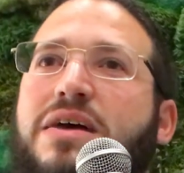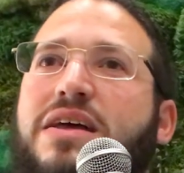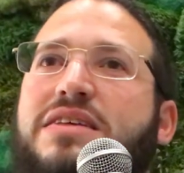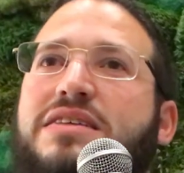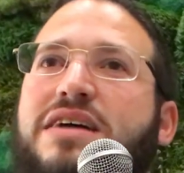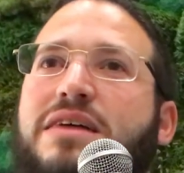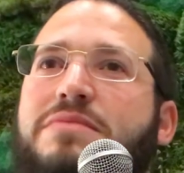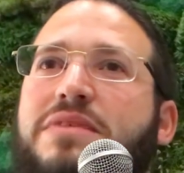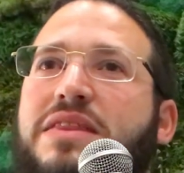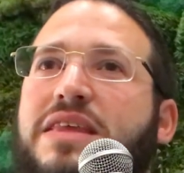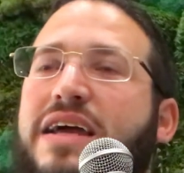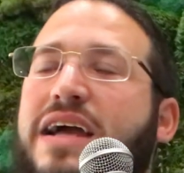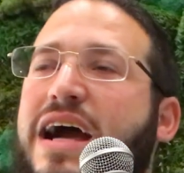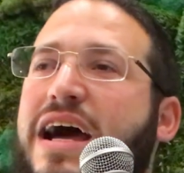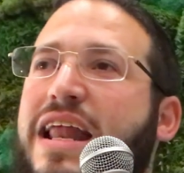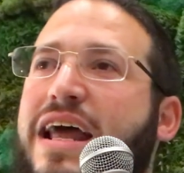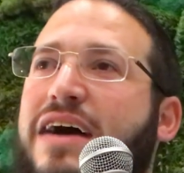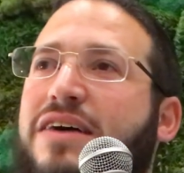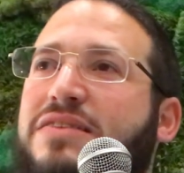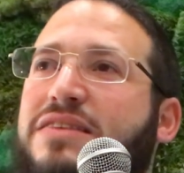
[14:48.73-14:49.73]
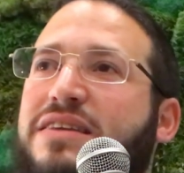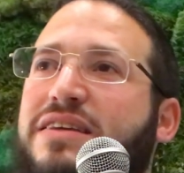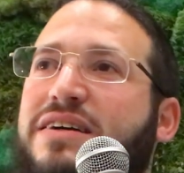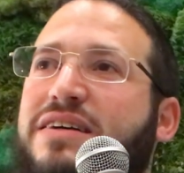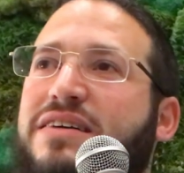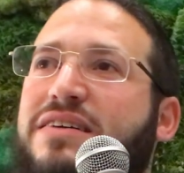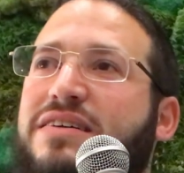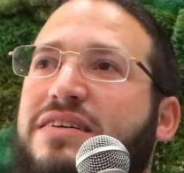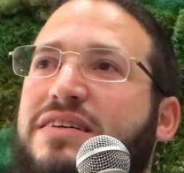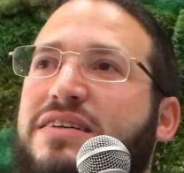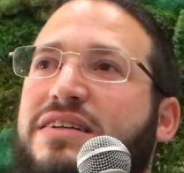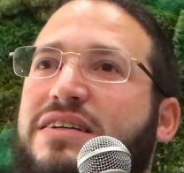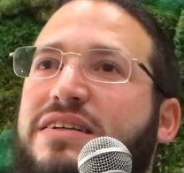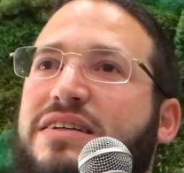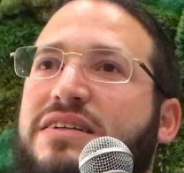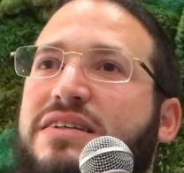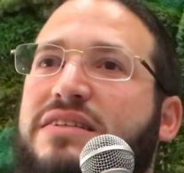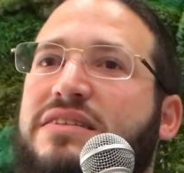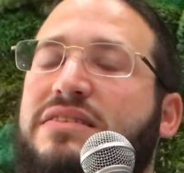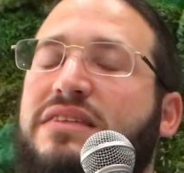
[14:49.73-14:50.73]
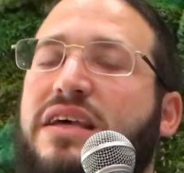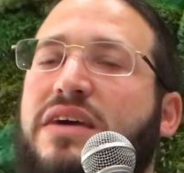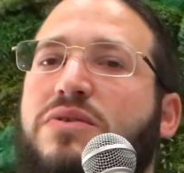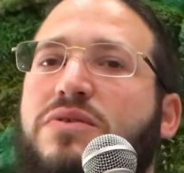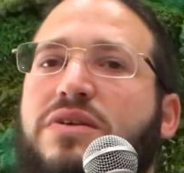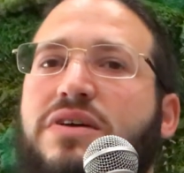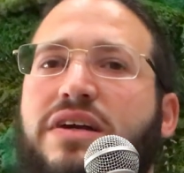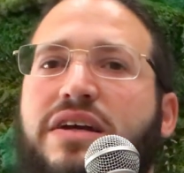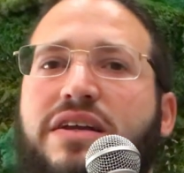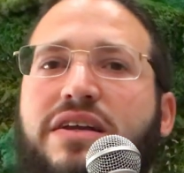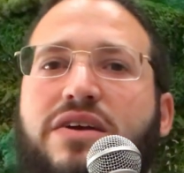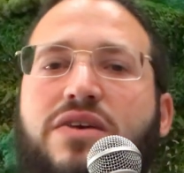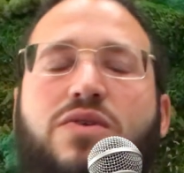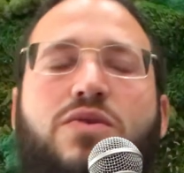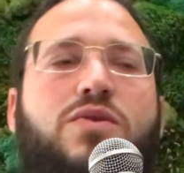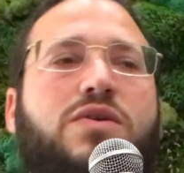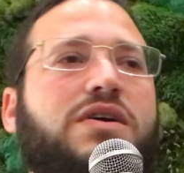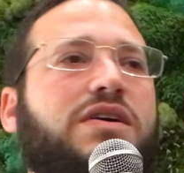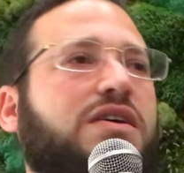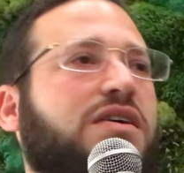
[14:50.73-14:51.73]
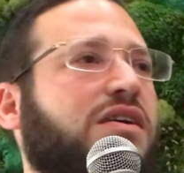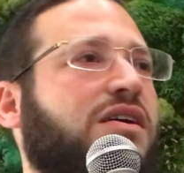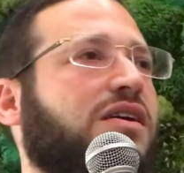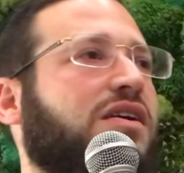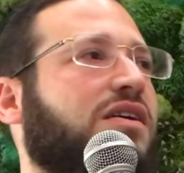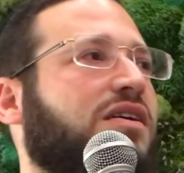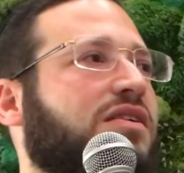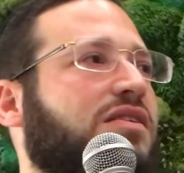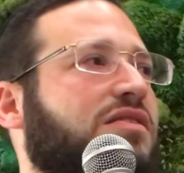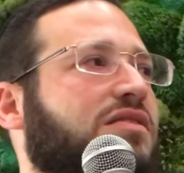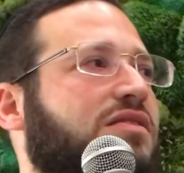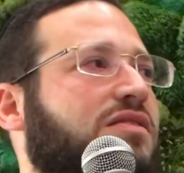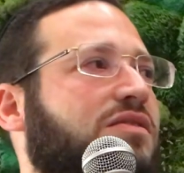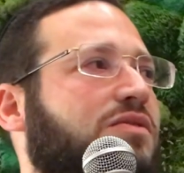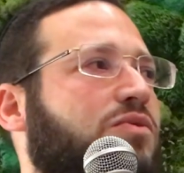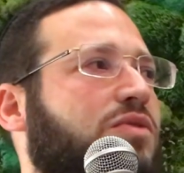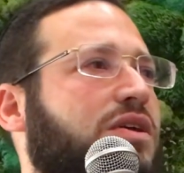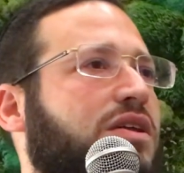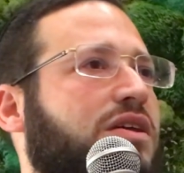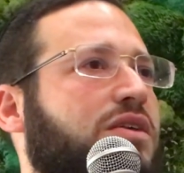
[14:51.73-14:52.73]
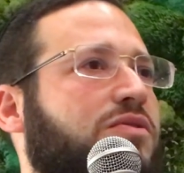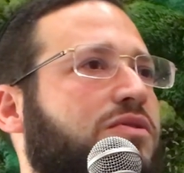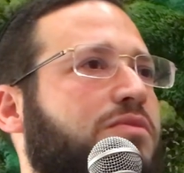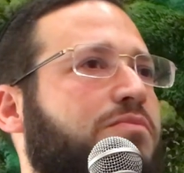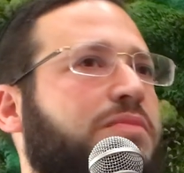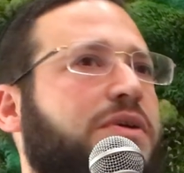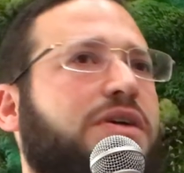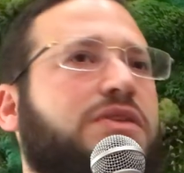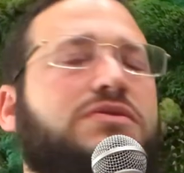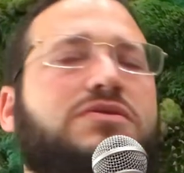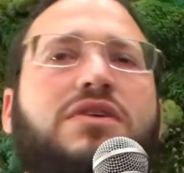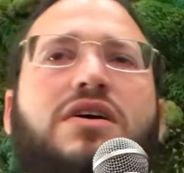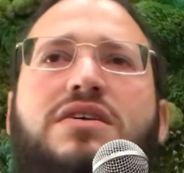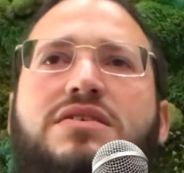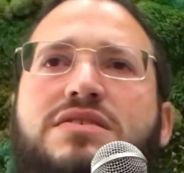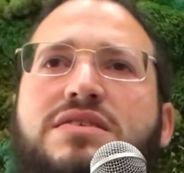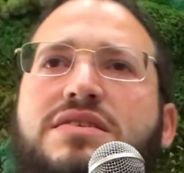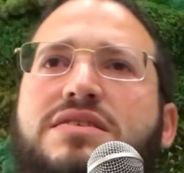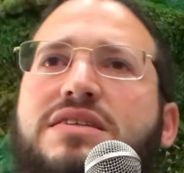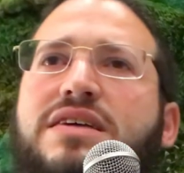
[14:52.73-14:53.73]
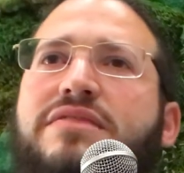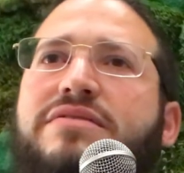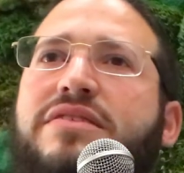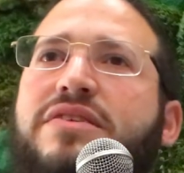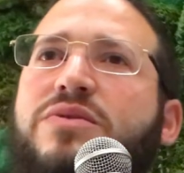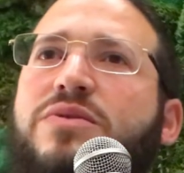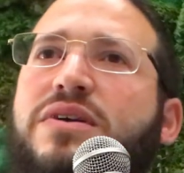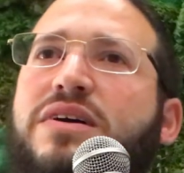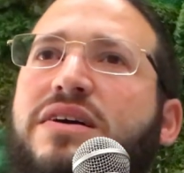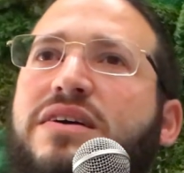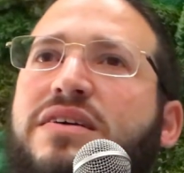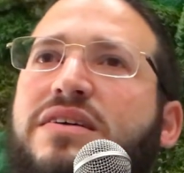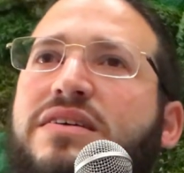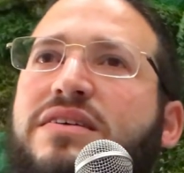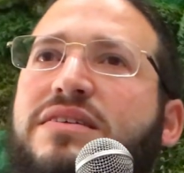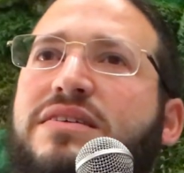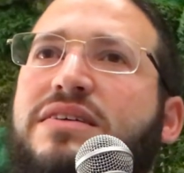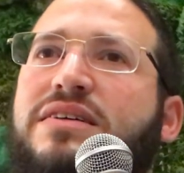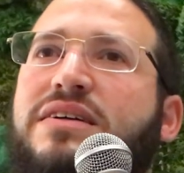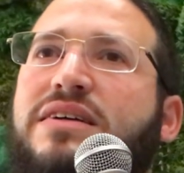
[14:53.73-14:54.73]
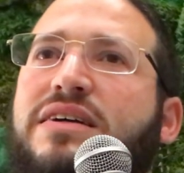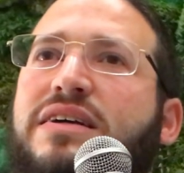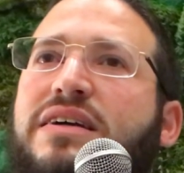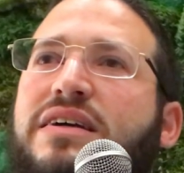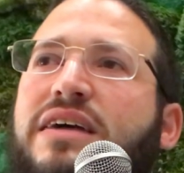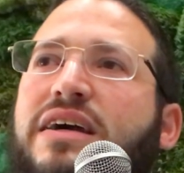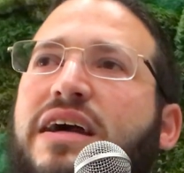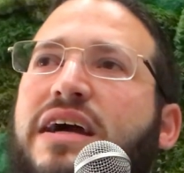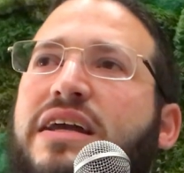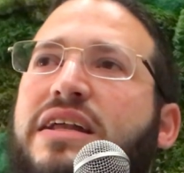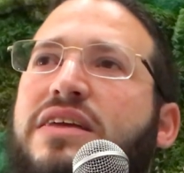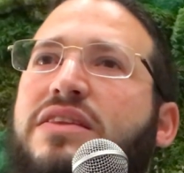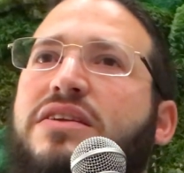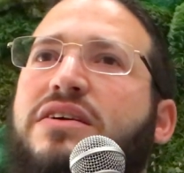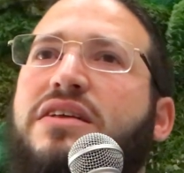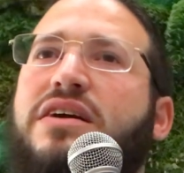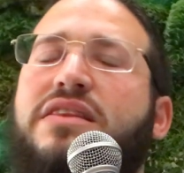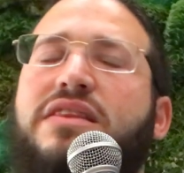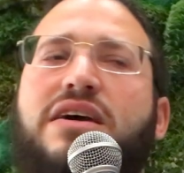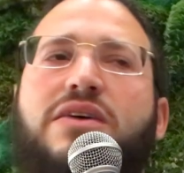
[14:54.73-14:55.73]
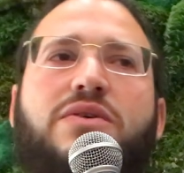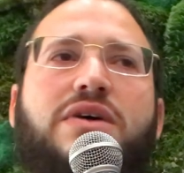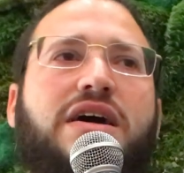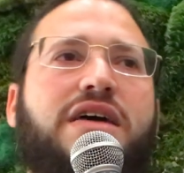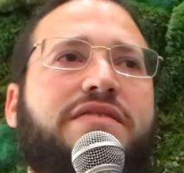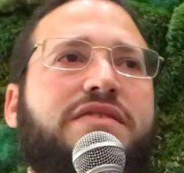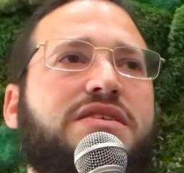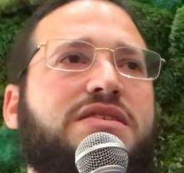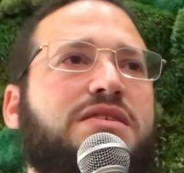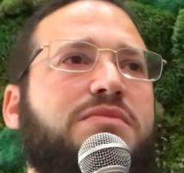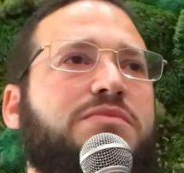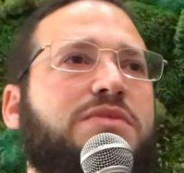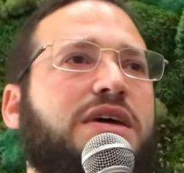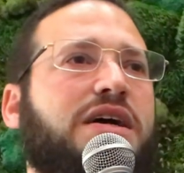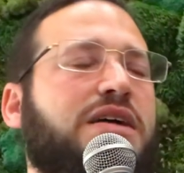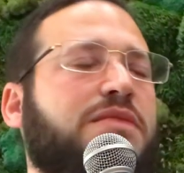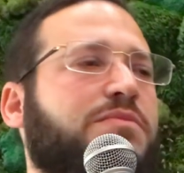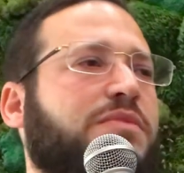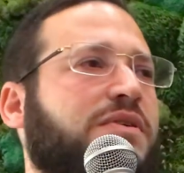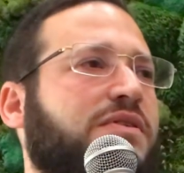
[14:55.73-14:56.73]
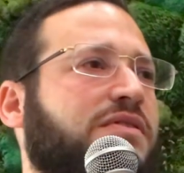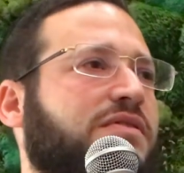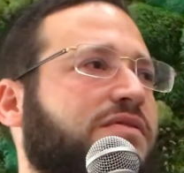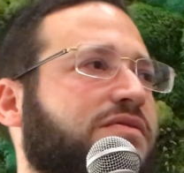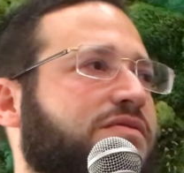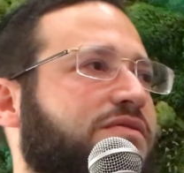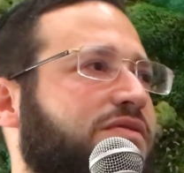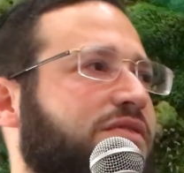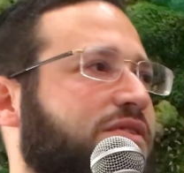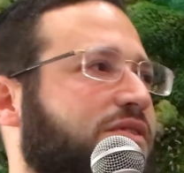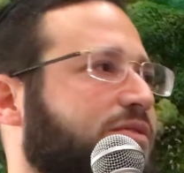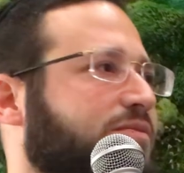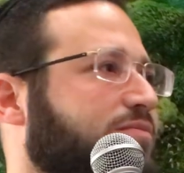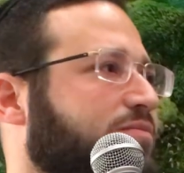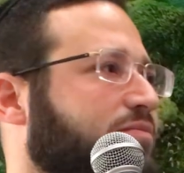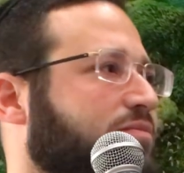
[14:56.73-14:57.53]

And by the time that they got out there, they were in a courtyard where there were big crosses everywhere, and it looked like they were having some type of